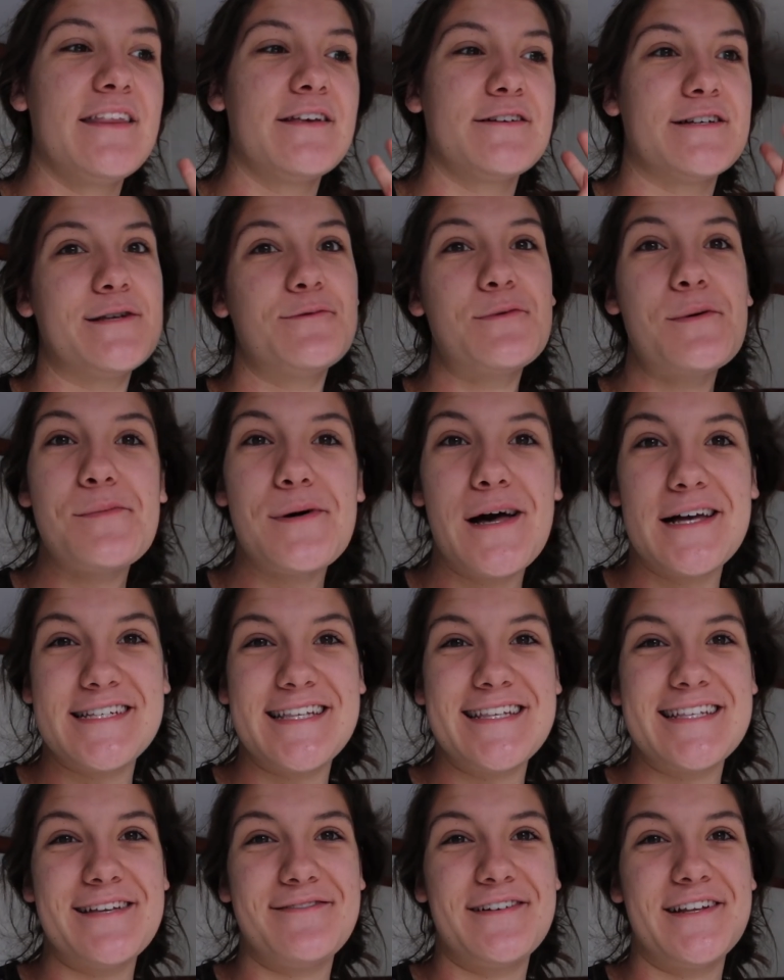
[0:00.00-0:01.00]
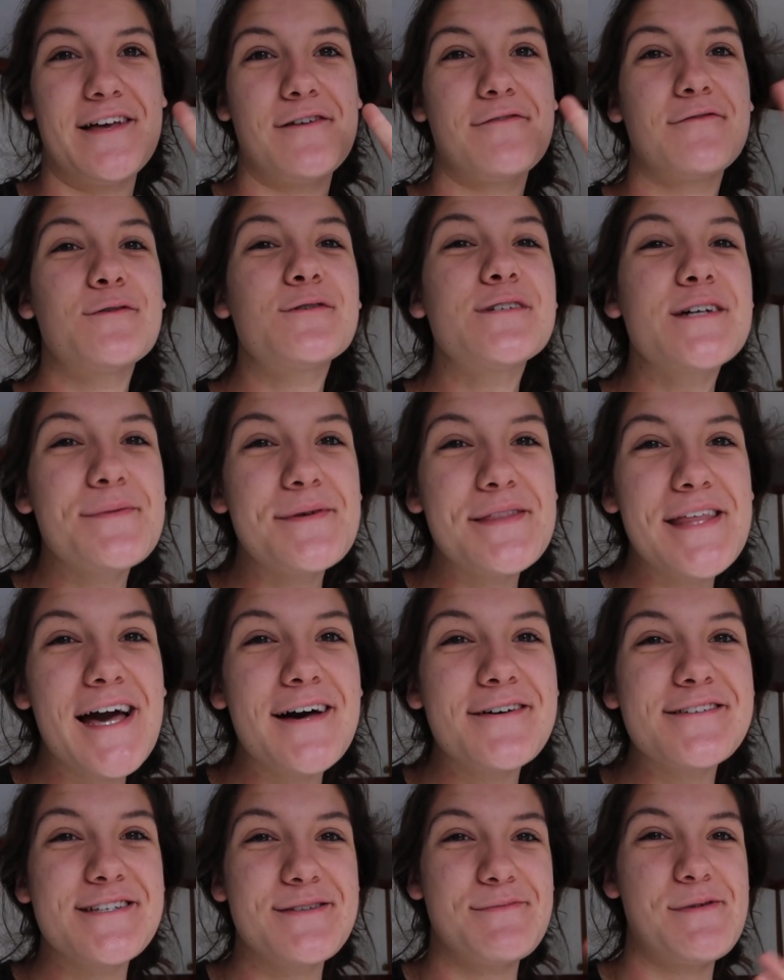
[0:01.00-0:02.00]
there's only one person that's living like full time in the
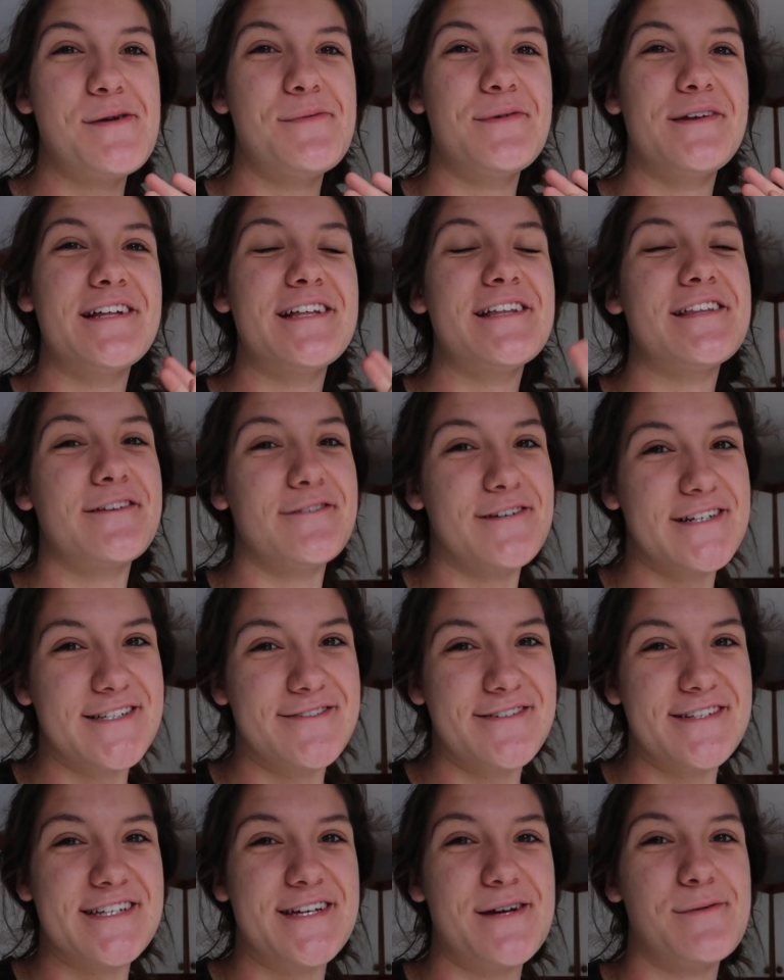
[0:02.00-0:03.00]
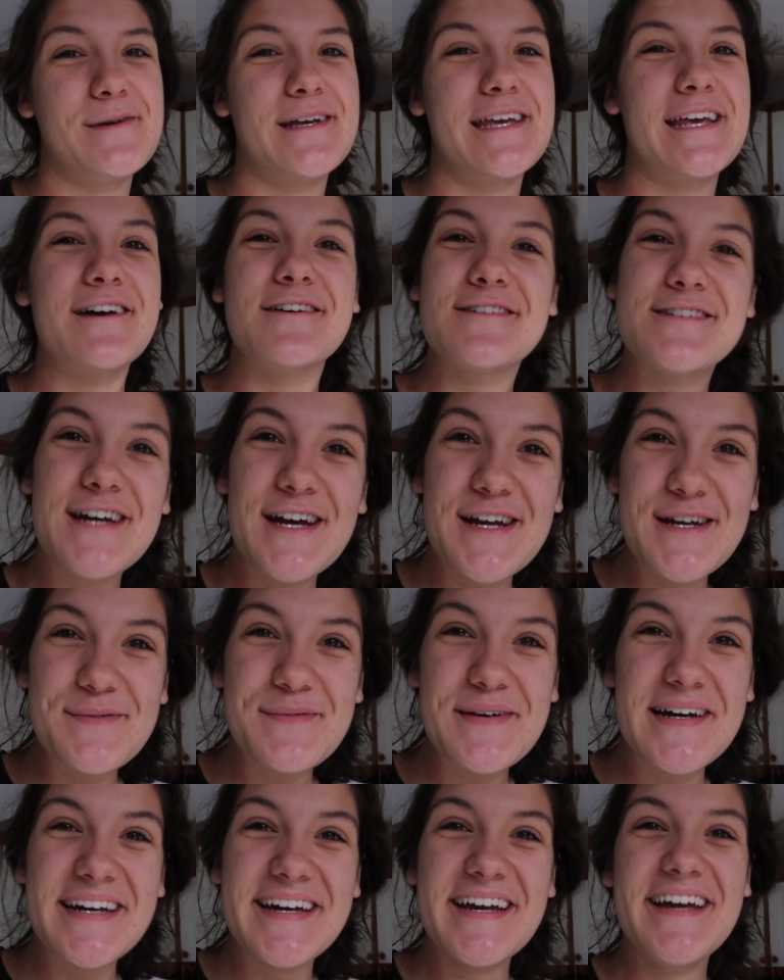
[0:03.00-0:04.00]
house at the moment and the rest of us are coming in
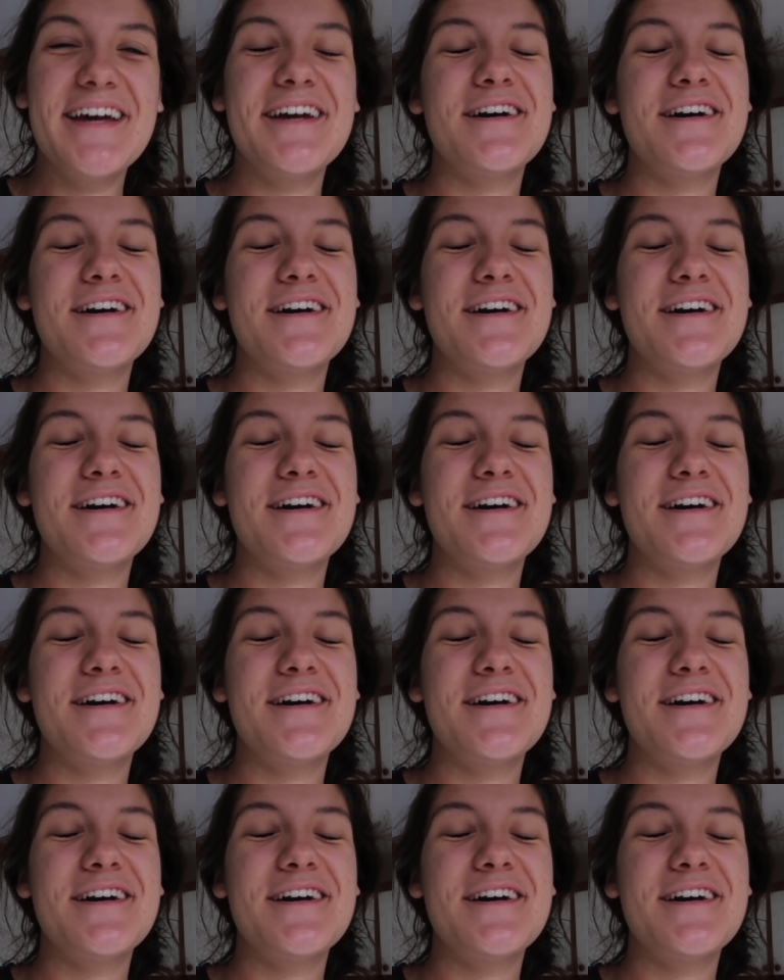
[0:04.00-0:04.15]
October.